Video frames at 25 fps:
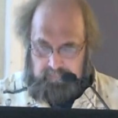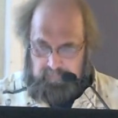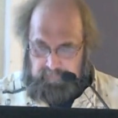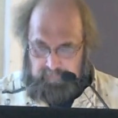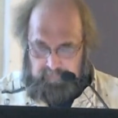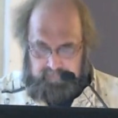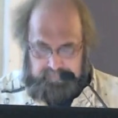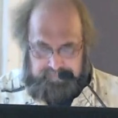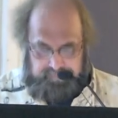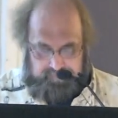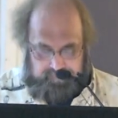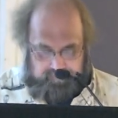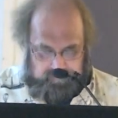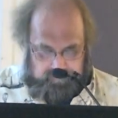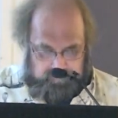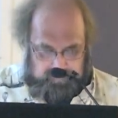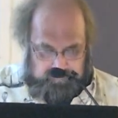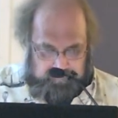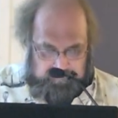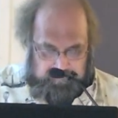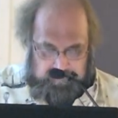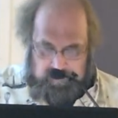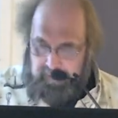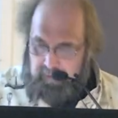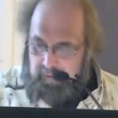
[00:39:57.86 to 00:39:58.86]
No.
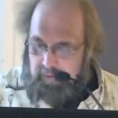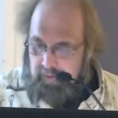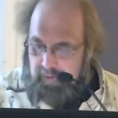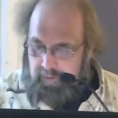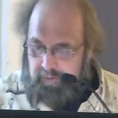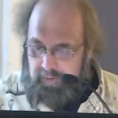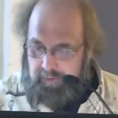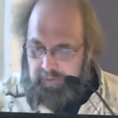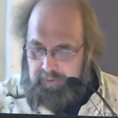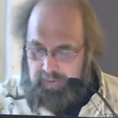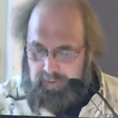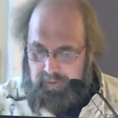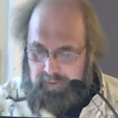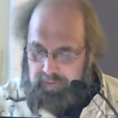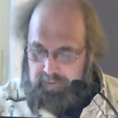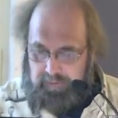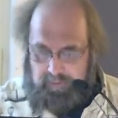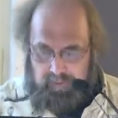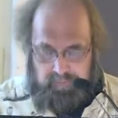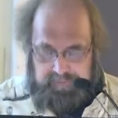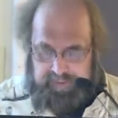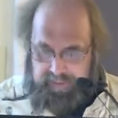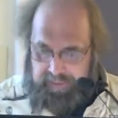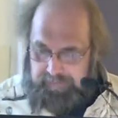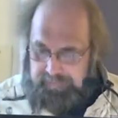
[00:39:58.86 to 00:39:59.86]

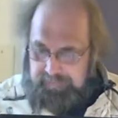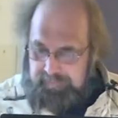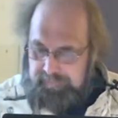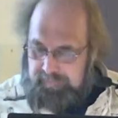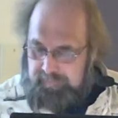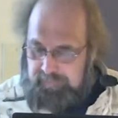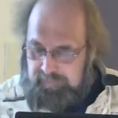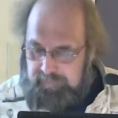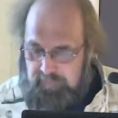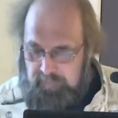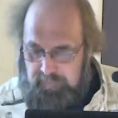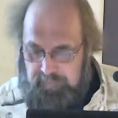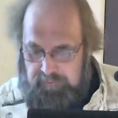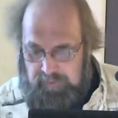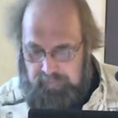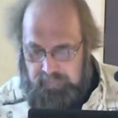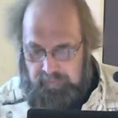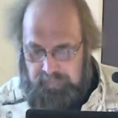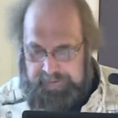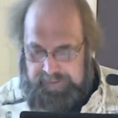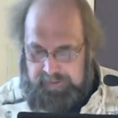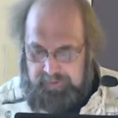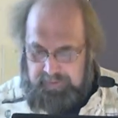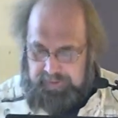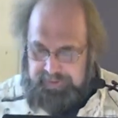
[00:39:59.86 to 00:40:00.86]
Okay, now
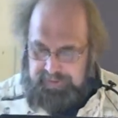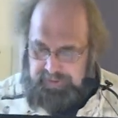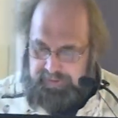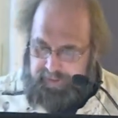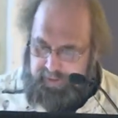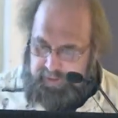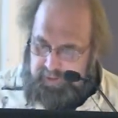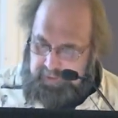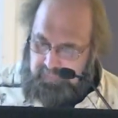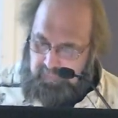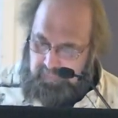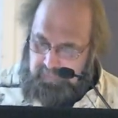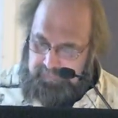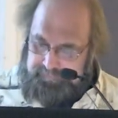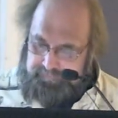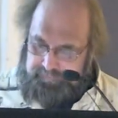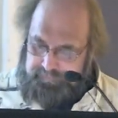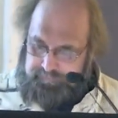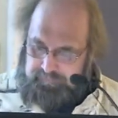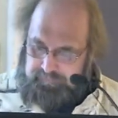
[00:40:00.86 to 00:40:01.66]
we're right on schedule.